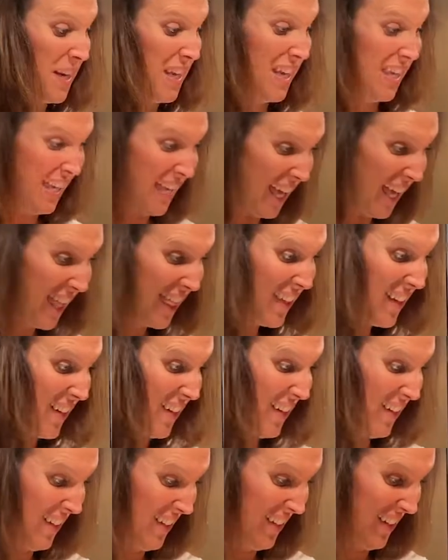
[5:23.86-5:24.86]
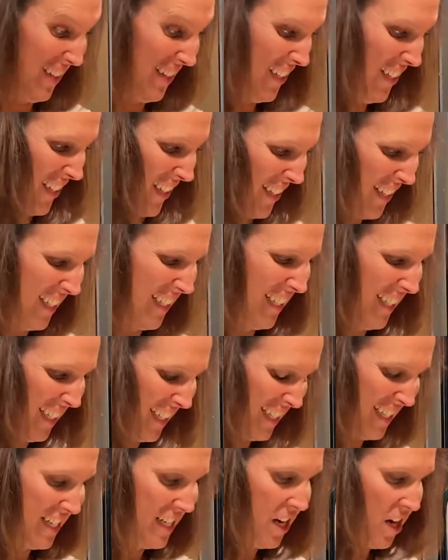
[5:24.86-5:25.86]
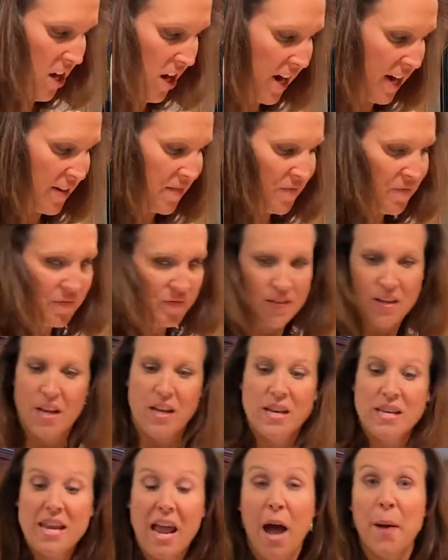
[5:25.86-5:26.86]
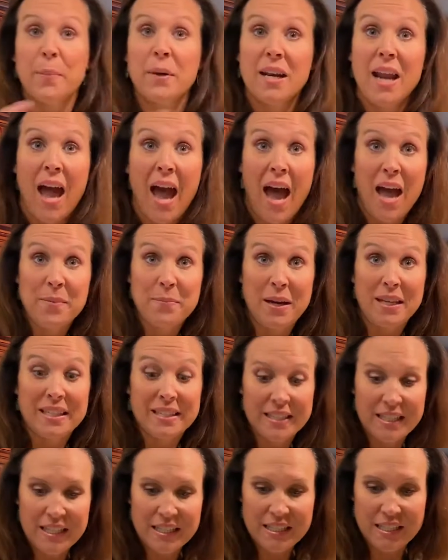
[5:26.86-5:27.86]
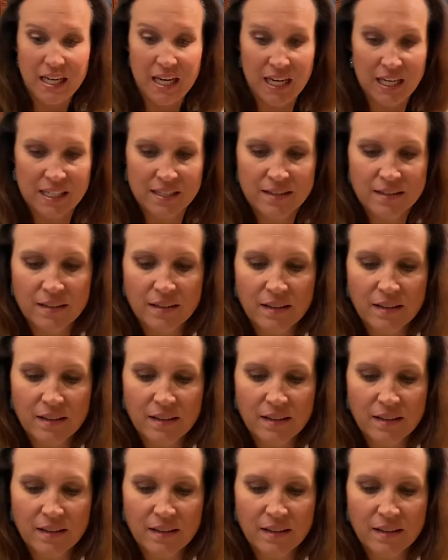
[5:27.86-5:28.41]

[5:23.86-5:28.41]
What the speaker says: together. All right, now I'm gonna add my seasonings.